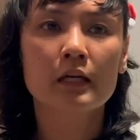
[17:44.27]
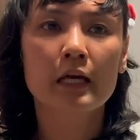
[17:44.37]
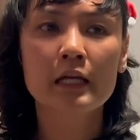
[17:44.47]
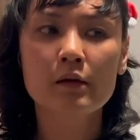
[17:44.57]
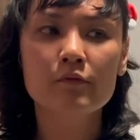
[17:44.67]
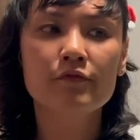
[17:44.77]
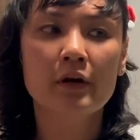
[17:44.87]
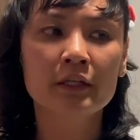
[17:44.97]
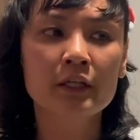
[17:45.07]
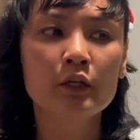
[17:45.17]
And I'm
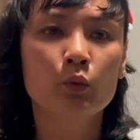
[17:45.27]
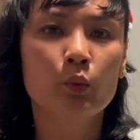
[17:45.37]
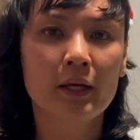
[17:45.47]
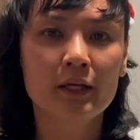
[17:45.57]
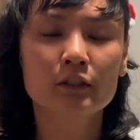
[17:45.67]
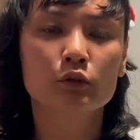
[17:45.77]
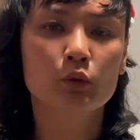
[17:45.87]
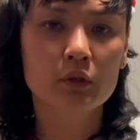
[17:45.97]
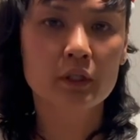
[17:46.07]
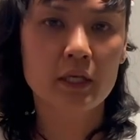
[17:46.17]
finding a way to
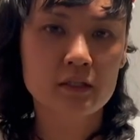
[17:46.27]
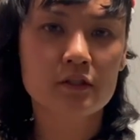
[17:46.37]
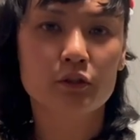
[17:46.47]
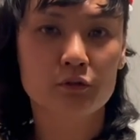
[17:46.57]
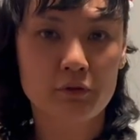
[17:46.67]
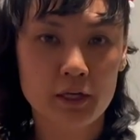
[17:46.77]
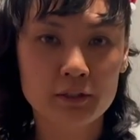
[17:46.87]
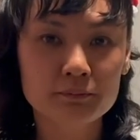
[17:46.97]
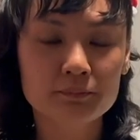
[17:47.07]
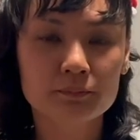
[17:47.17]
go against the
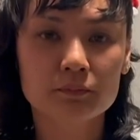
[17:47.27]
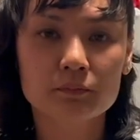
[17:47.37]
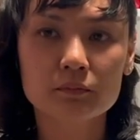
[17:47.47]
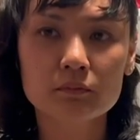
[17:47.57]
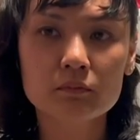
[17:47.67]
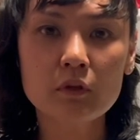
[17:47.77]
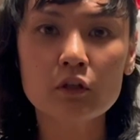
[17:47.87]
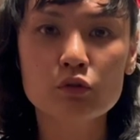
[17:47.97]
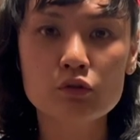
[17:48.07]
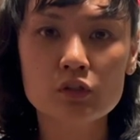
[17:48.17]
grain,
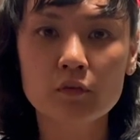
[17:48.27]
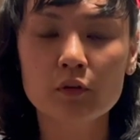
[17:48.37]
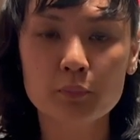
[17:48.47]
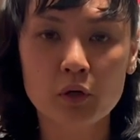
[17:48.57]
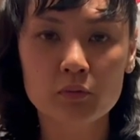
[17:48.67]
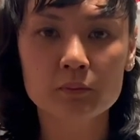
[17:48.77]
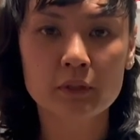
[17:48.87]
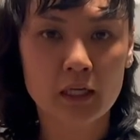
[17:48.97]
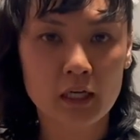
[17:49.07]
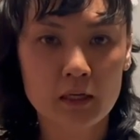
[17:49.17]
to solve a problem
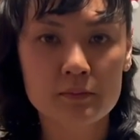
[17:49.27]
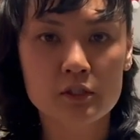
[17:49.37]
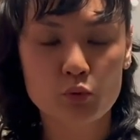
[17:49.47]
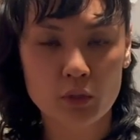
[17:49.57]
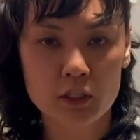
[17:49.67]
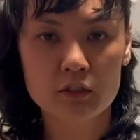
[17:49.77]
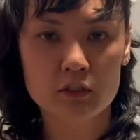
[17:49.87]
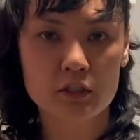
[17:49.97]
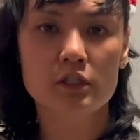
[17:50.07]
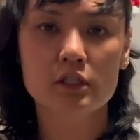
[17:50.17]
that comes 20,
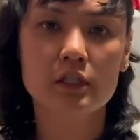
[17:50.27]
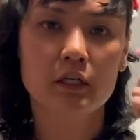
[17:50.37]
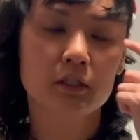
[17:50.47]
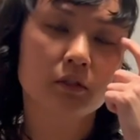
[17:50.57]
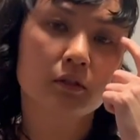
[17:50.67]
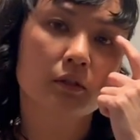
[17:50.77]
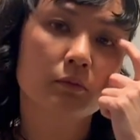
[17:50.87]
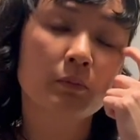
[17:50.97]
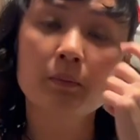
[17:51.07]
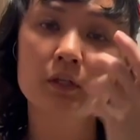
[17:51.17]
30 years later.
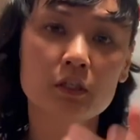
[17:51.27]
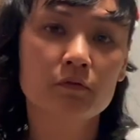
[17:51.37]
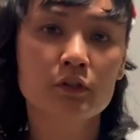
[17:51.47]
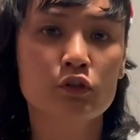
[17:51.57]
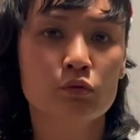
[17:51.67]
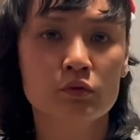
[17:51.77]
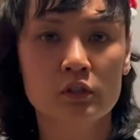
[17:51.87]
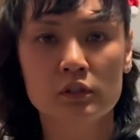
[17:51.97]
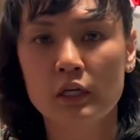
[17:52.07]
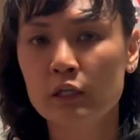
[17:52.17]
Maybe even
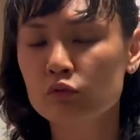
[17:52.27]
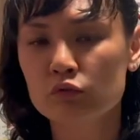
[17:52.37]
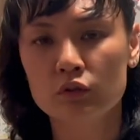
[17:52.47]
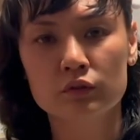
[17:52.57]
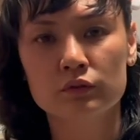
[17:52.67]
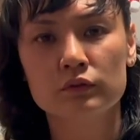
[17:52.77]
sooner, I don't know.